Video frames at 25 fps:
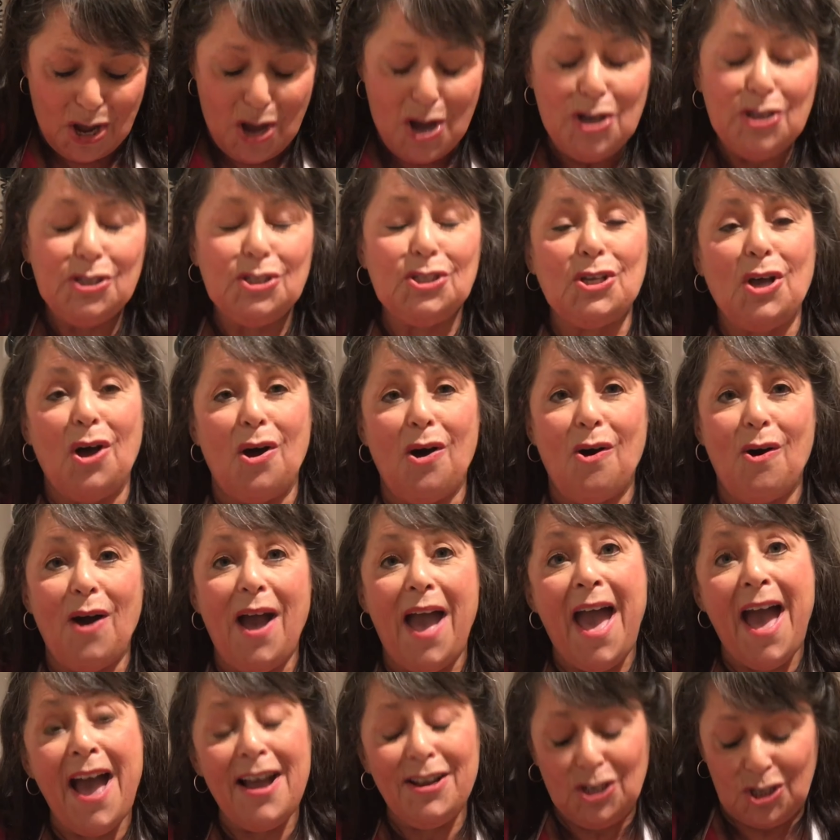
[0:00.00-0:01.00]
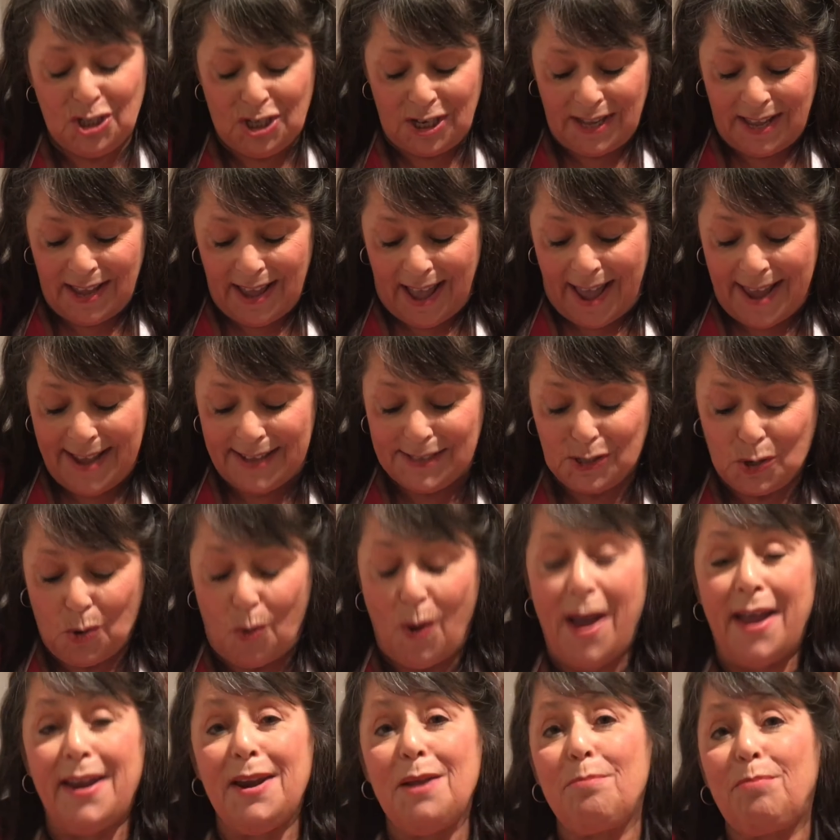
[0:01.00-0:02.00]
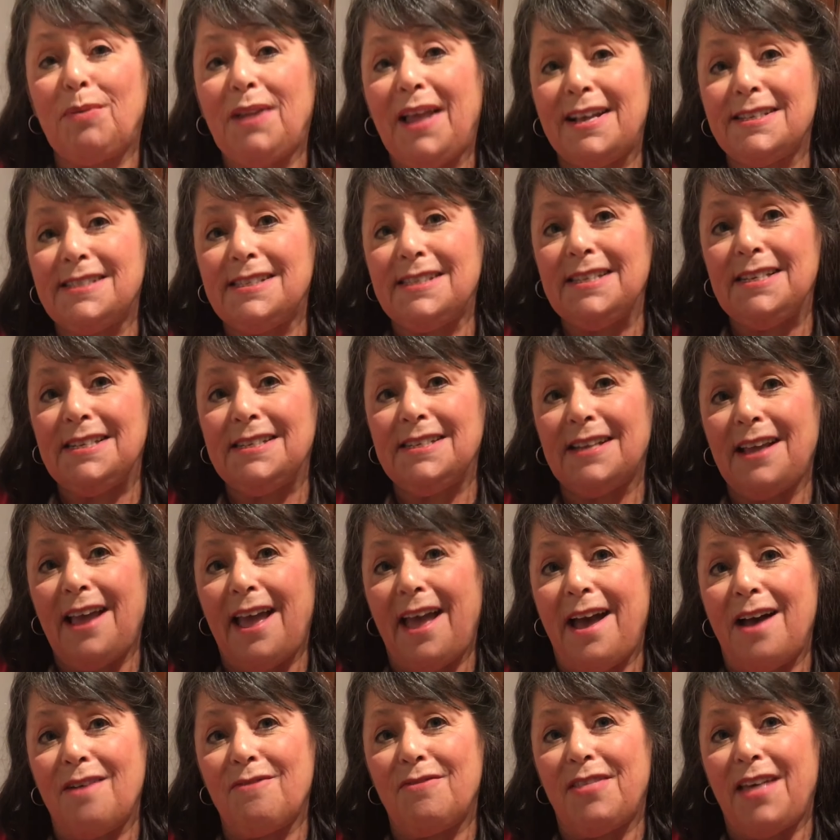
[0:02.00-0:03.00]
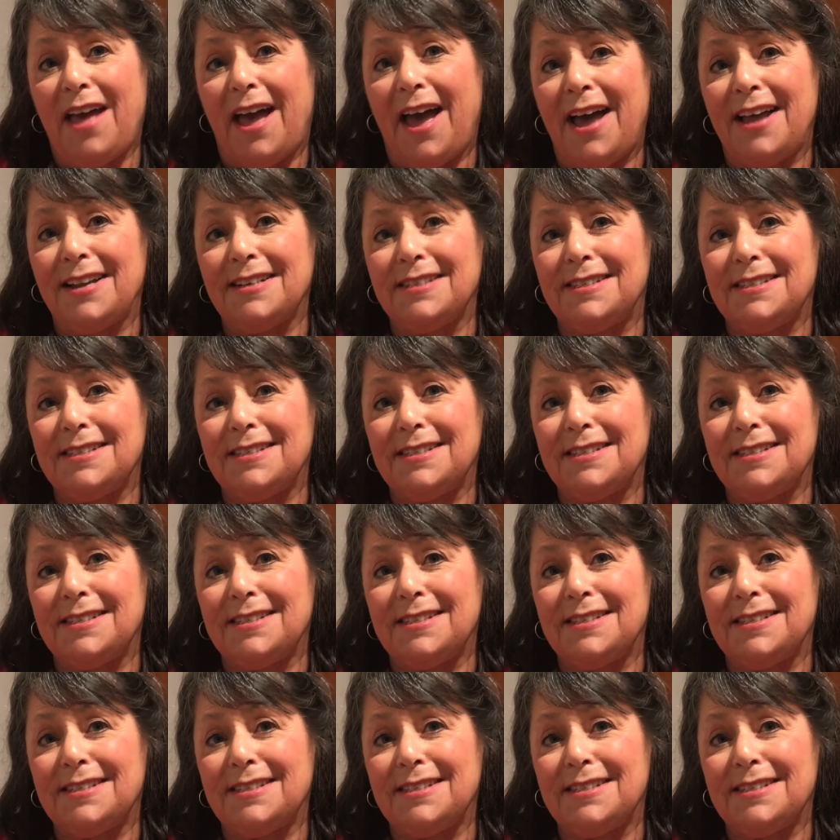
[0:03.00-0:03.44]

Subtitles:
So actually, it's quite a blessing to have that